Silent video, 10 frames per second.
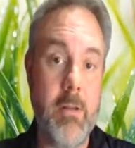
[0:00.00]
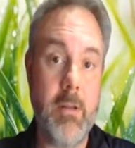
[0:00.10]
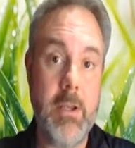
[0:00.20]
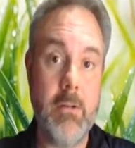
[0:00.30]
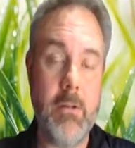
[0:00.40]

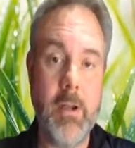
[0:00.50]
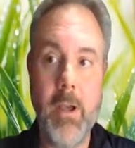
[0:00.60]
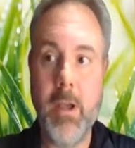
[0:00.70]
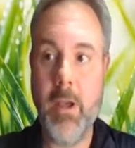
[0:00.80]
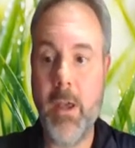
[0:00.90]
yield.
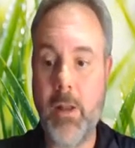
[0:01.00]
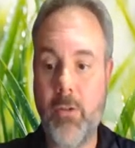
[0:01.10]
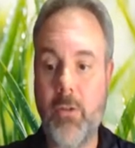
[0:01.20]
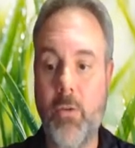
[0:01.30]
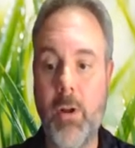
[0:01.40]
And
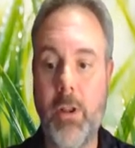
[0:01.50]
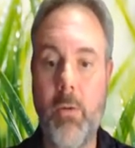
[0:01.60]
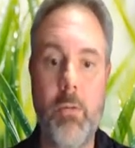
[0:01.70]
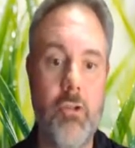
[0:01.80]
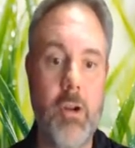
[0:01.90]
so really
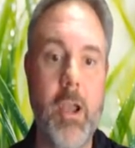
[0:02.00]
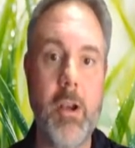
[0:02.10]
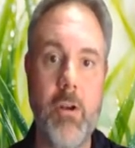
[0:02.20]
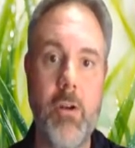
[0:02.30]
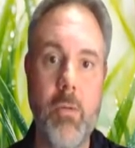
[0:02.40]
what we're trying
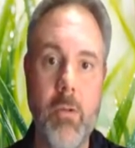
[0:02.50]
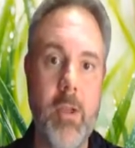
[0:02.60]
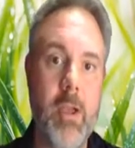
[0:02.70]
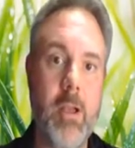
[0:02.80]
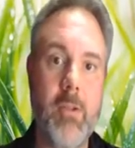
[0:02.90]
to do with the
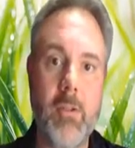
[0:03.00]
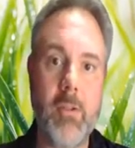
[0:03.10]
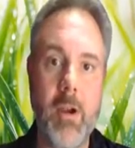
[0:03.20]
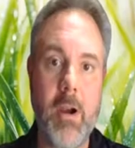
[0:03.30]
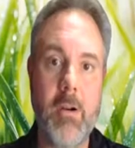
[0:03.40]

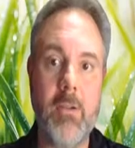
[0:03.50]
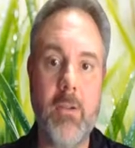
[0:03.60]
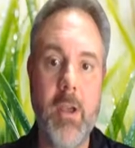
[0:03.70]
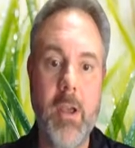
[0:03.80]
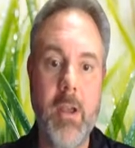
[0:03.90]
SSRs
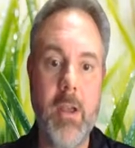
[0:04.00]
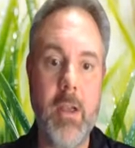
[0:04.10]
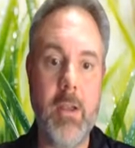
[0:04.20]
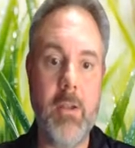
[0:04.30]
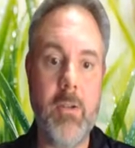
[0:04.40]

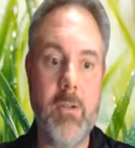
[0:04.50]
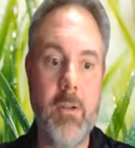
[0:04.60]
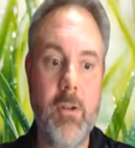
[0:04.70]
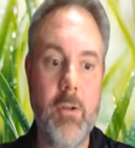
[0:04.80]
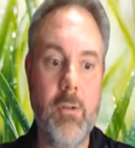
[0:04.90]
is
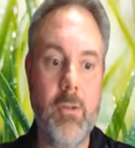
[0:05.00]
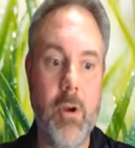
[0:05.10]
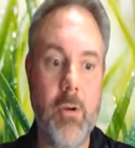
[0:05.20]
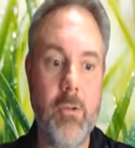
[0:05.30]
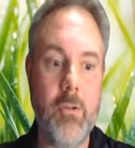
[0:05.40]
use
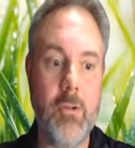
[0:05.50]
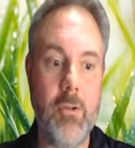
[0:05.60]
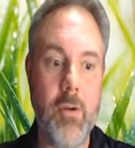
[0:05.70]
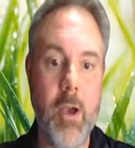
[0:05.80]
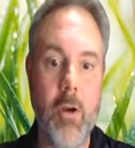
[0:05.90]
those
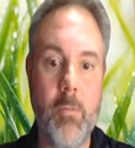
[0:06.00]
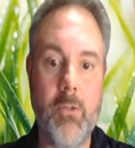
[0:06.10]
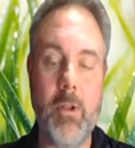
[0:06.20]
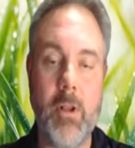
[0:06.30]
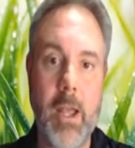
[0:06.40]
to help
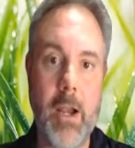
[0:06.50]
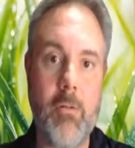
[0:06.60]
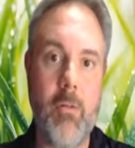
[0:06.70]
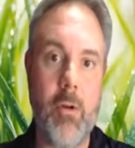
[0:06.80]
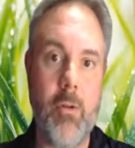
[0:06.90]
select
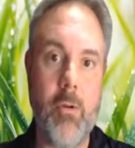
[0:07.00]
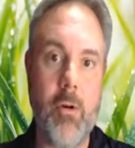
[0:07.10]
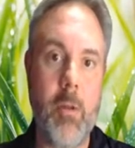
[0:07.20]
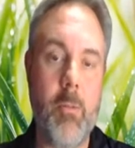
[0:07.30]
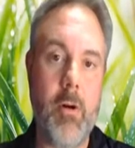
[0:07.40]
for the
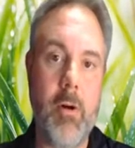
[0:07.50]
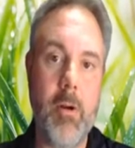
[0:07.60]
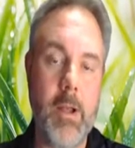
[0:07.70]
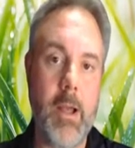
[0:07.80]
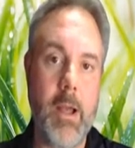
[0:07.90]

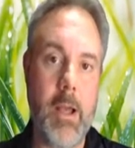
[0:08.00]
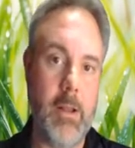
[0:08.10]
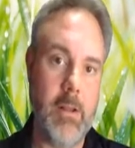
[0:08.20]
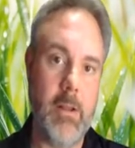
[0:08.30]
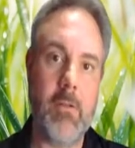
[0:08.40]
proper
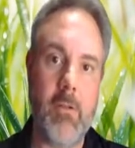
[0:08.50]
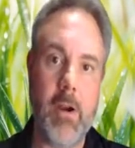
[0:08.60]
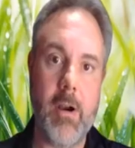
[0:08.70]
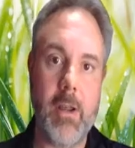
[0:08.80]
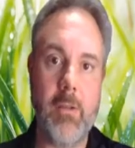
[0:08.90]
allelic
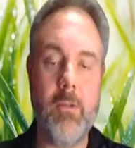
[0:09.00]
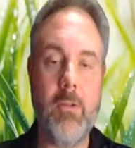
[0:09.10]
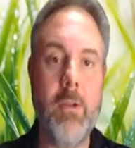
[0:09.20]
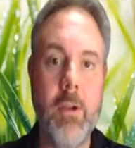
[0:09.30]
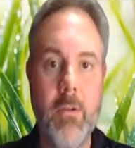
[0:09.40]

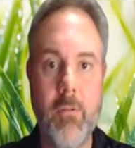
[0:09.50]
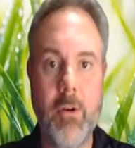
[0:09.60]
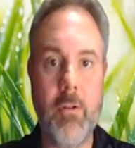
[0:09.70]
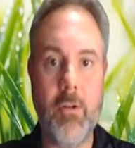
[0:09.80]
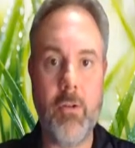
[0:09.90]
variants for
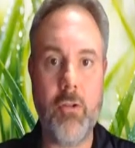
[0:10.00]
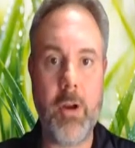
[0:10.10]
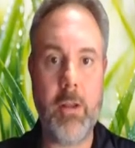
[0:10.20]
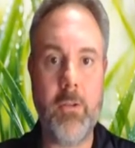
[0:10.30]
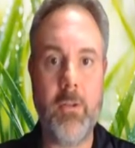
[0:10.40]
different
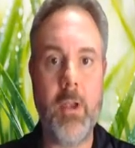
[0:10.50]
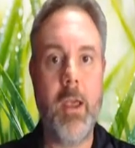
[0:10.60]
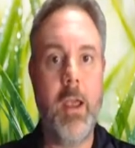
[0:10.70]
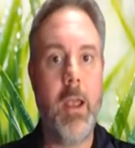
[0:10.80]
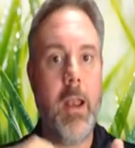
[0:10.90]
traits.
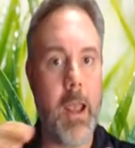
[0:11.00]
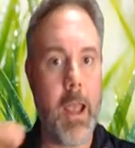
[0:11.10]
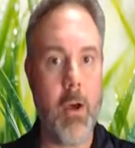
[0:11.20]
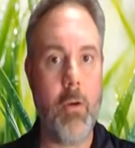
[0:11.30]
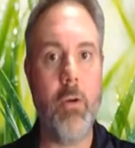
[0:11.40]

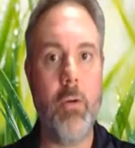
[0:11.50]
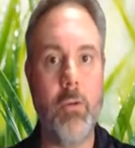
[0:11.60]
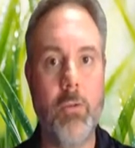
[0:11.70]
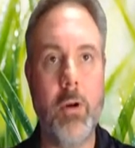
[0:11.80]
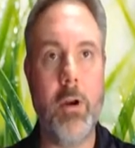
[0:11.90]
Now,
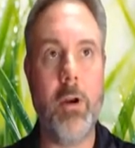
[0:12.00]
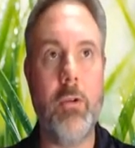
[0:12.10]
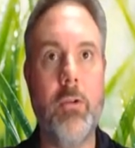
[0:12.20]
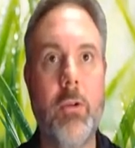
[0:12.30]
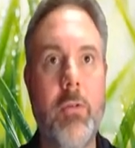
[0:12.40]
those
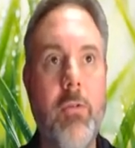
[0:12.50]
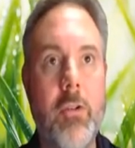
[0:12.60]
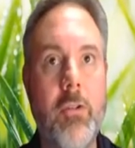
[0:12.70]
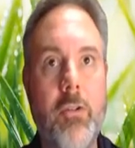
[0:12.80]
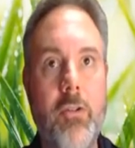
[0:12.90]
were sort of a
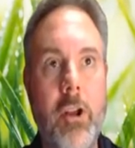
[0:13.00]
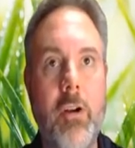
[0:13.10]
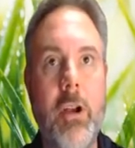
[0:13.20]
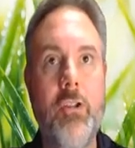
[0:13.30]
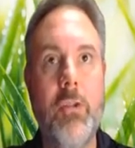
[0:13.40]
first
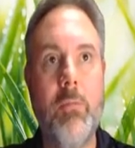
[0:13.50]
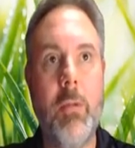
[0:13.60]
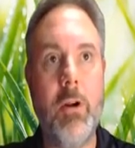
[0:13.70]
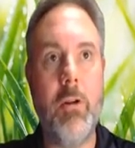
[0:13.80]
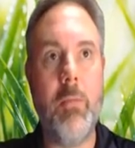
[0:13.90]
generation
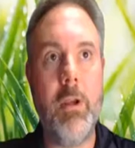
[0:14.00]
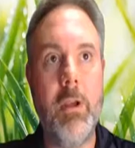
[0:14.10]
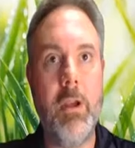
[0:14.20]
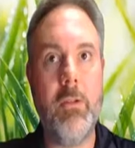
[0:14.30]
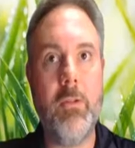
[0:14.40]
marker
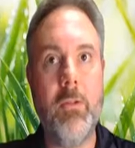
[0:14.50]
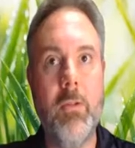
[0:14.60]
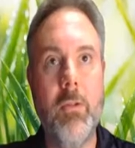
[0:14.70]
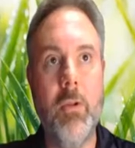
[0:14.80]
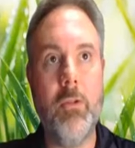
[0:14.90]
because
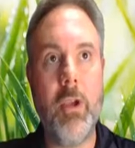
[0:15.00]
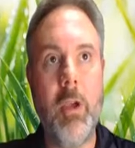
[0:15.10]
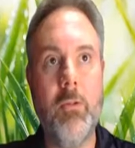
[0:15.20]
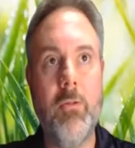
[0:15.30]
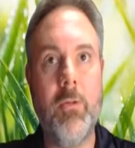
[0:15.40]
those
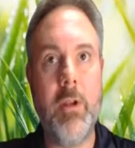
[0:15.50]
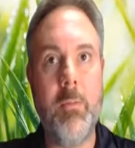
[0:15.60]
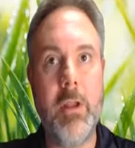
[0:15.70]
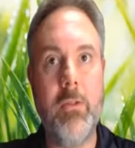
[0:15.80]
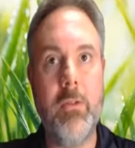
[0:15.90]
types of
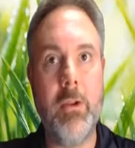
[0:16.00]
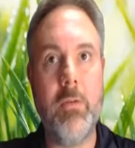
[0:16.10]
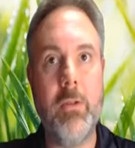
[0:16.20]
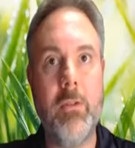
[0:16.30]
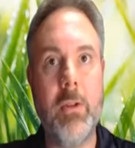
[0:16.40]
repeat
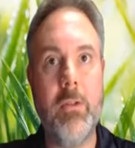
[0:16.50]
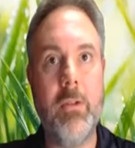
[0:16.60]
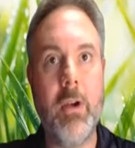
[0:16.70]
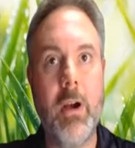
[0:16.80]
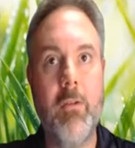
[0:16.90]

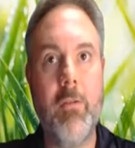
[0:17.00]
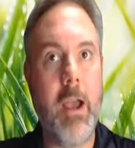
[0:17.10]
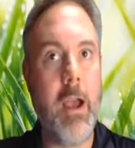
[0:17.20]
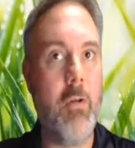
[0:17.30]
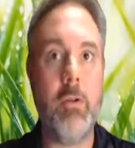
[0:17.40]
sequences are
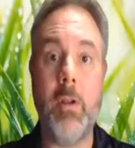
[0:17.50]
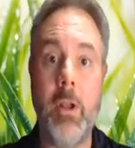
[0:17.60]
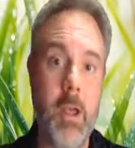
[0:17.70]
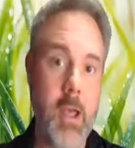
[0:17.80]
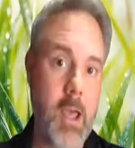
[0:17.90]
found
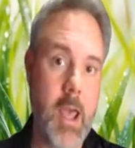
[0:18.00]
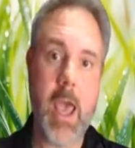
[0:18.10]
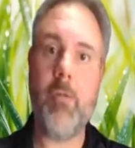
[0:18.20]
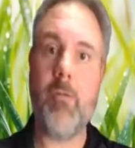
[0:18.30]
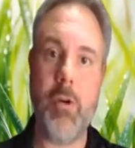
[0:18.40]

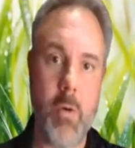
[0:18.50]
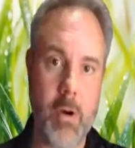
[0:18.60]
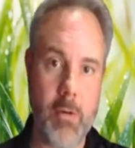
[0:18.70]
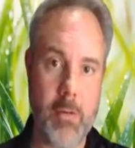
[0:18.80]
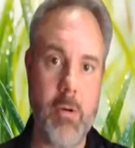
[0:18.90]

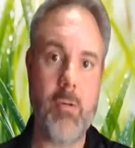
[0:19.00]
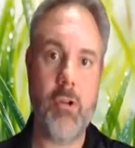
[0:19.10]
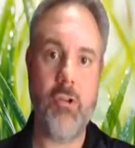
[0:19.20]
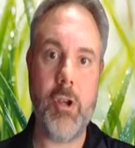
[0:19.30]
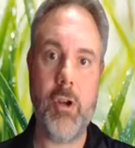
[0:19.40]
everywhere throughout
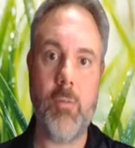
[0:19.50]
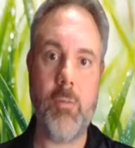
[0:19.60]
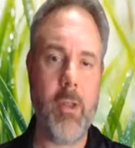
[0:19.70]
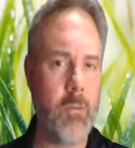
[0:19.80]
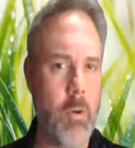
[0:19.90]
the genome.
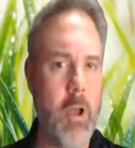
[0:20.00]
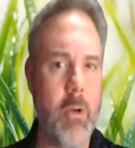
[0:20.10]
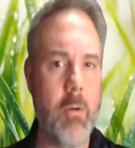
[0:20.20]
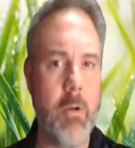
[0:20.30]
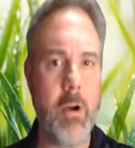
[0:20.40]
So that's why
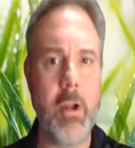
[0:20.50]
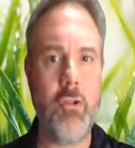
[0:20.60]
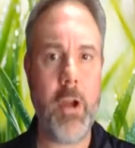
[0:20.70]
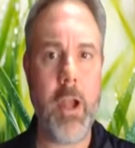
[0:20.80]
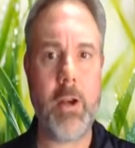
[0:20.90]
they were very
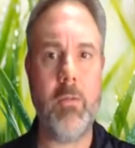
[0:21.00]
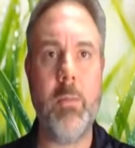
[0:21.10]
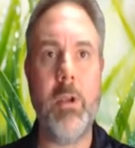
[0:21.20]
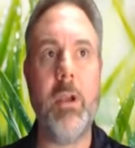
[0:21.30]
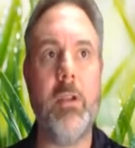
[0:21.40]
attractive,
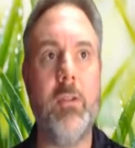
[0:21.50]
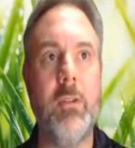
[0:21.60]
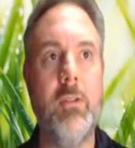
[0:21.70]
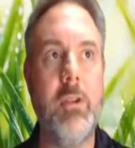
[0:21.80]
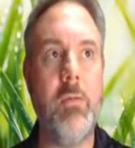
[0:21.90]
because
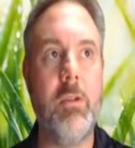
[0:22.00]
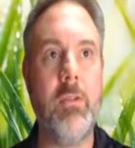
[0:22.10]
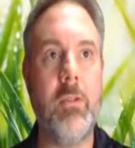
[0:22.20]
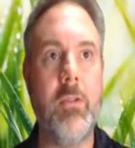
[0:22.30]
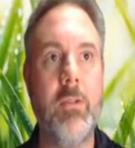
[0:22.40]
these
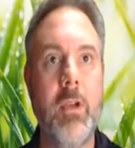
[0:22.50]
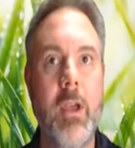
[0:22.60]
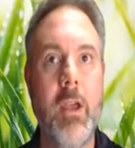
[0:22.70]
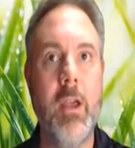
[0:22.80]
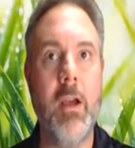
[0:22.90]
sequences
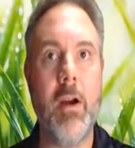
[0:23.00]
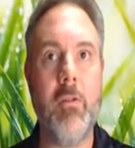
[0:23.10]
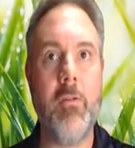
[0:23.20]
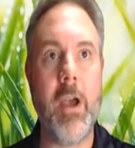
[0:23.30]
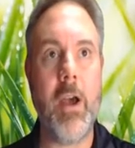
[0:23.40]
are
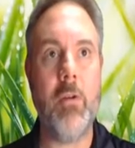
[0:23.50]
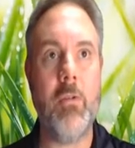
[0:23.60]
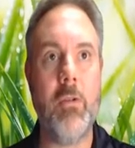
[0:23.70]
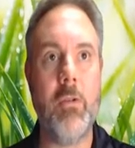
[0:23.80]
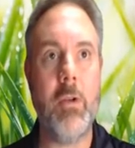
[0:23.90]

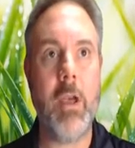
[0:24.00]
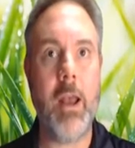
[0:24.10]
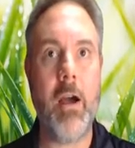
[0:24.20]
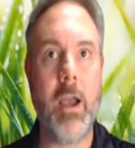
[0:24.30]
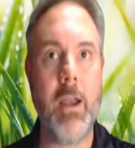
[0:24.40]
found
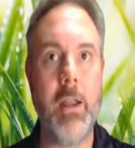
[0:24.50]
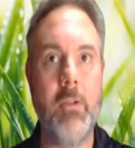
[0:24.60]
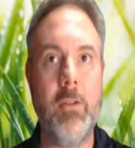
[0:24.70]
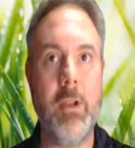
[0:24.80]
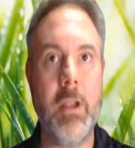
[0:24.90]
at high
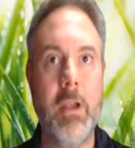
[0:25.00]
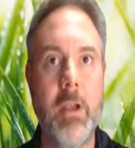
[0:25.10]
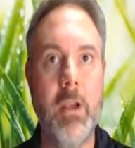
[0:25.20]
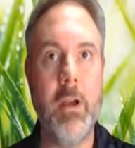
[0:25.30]
density